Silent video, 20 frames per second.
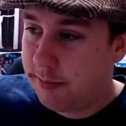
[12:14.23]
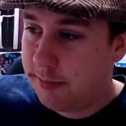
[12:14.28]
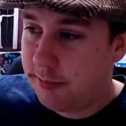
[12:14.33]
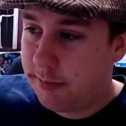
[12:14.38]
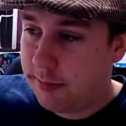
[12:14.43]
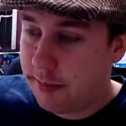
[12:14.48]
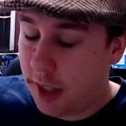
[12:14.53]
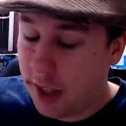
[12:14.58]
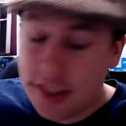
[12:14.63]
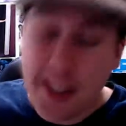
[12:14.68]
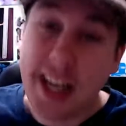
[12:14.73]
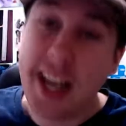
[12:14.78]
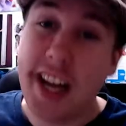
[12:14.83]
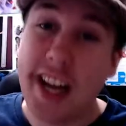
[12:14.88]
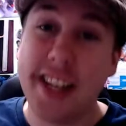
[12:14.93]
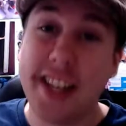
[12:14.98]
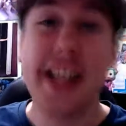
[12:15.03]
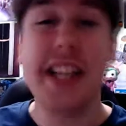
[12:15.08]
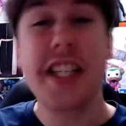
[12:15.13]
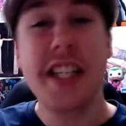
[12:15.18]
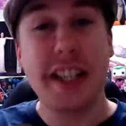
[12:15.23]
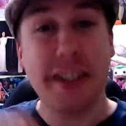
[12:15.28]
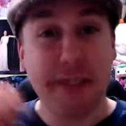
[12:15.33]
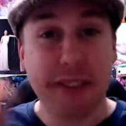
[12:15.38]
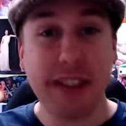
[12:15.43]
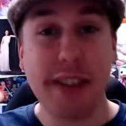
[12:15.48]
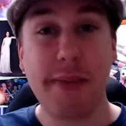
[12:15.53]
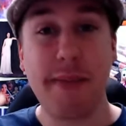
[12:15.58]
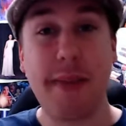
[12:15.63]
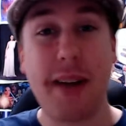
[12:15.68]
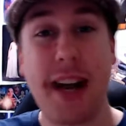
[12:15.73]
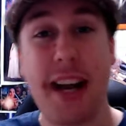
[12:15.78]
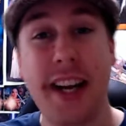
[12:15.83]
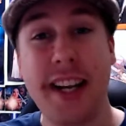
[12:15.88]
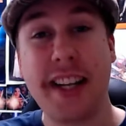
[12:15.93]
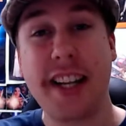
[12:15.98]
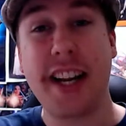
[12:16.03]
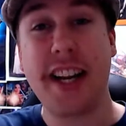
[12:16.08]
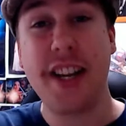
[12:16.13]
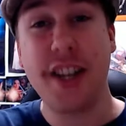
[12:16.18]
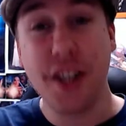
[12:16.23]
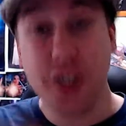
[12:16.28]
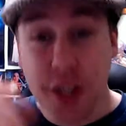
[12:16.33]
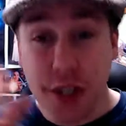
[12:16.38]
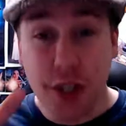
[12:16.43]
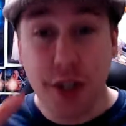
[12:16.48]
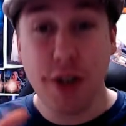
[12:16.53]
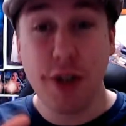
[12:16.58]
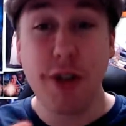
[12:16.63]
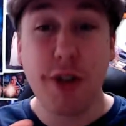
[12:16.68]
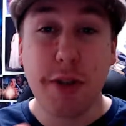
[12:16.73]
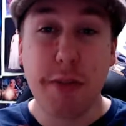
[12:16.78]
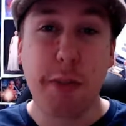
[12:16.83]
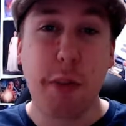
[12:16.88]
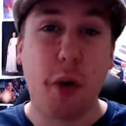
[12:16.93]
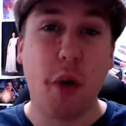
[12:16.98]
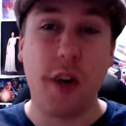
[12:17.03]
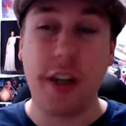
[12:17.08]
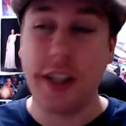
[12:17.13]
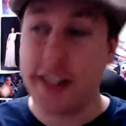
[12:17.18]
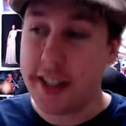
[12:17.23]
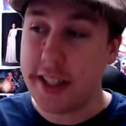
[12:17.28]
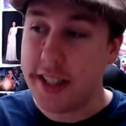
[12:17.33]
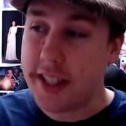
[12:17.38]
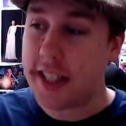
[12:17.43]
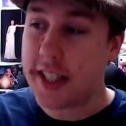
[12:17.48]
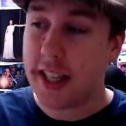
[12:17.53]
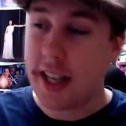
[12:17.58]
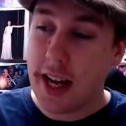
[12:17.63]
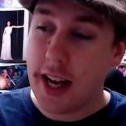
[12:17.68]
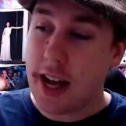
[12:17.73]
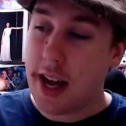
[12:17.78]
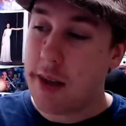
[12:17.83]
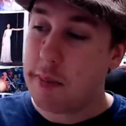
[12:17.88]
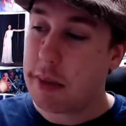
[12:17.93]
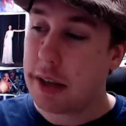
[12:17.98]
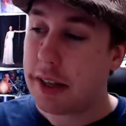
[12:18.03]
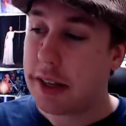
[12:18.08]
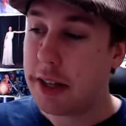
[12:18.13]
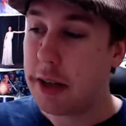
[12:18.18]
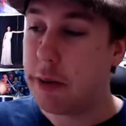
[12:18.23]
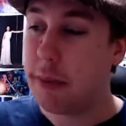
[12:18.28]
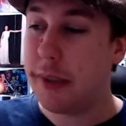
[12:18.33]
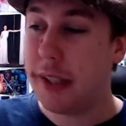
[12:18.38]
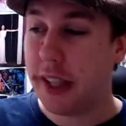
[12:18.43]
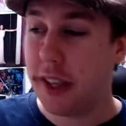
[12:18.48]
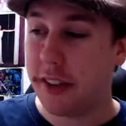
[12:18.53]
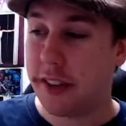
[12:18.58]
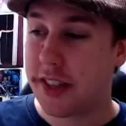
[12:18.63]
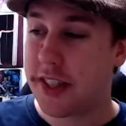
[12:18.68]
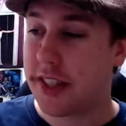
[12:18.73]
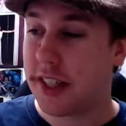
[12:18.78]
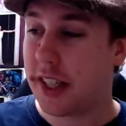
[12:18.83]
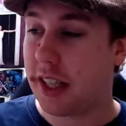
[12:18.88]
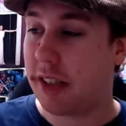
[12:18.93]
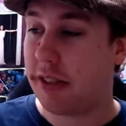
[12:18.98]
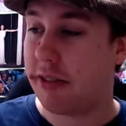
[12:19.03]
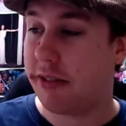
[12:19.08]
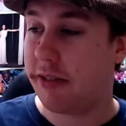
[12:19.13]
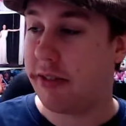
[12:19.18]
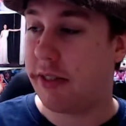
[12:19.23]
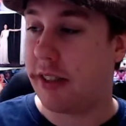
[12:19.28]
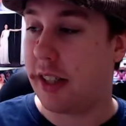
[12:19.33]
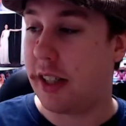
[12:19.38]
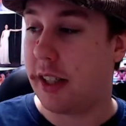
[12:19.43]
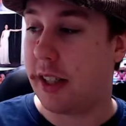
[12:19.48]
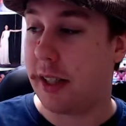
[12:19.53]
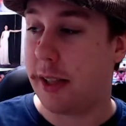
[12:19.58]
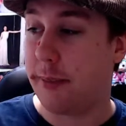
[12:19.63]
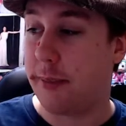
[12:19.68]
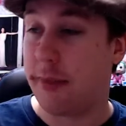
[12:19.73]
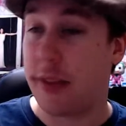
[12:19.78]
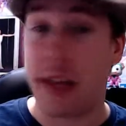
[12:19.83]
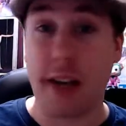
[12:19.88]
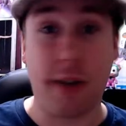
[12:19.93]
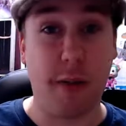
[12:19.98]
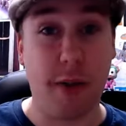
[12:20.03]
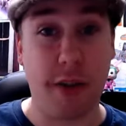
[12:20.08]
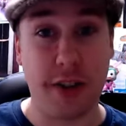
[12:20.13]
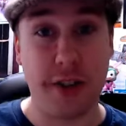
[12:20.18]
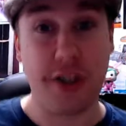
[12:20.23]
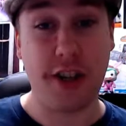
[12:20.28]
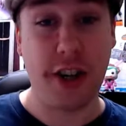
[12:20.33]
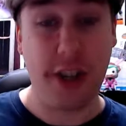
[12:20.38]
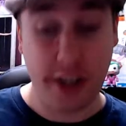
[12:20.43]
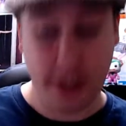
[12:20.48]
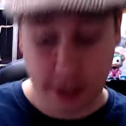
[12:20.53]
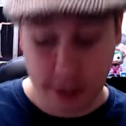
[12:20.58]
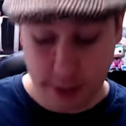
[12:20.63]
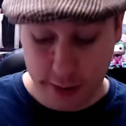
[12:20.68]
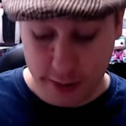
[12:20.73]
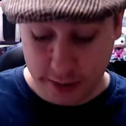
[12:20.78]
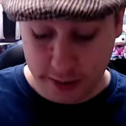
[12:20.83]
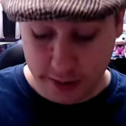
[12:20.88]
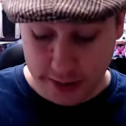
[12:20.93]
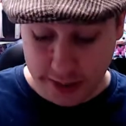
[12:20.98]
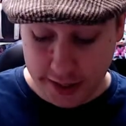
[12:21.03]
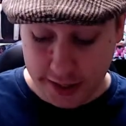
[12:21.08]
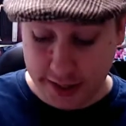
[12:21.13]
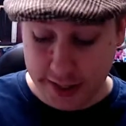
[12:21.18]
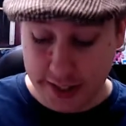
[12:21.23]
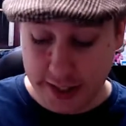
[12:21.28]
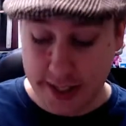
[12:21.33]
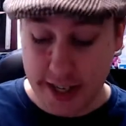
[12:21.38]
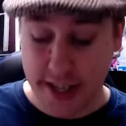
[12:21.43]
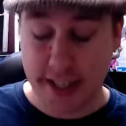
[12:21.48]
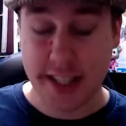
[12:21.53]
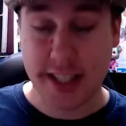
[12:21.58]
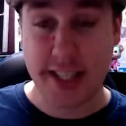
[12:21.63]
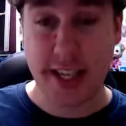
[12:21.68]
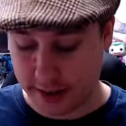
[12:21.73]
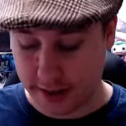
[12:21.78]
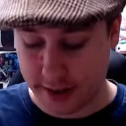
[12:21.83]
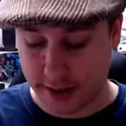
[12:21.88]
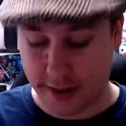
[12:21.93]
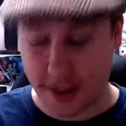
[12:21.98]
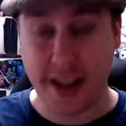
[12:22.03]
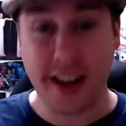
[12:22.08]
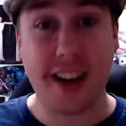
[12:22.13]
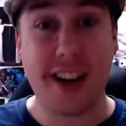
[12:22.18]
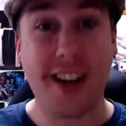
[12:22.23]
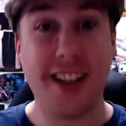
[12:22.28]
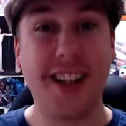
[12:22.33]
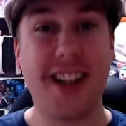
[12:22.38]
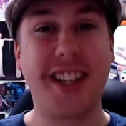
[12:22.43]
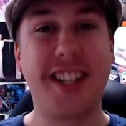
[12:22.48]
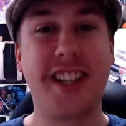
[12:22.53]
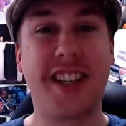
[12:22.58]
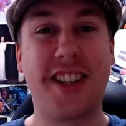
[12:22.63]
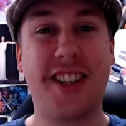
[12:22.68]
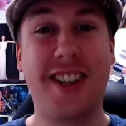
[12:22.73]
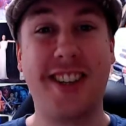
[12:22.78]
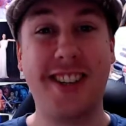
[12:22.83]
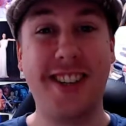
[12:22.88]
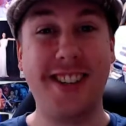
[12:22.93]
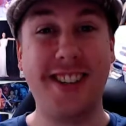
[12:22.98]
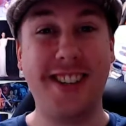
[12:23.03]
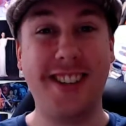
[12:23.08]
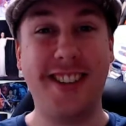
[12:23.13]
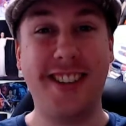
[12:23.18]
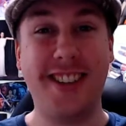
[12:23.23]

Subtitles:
Okay, that's it for the main news points. But there will be other stuff that I want to show you in the next segment that I like to call...